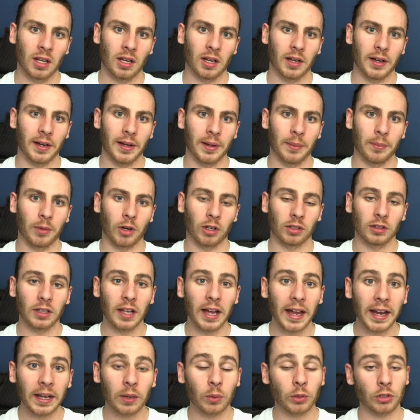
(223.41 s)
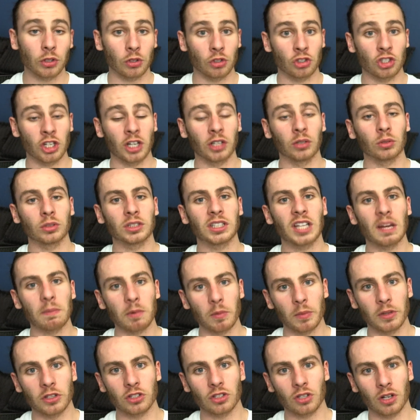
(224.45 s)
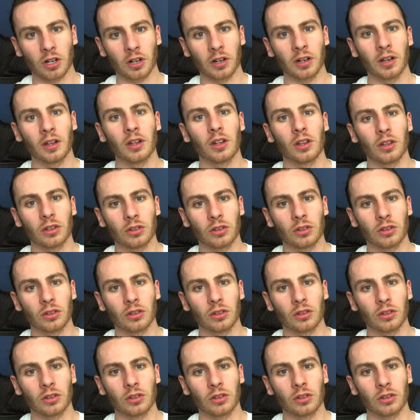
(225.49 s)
are like, what their general temperaments are.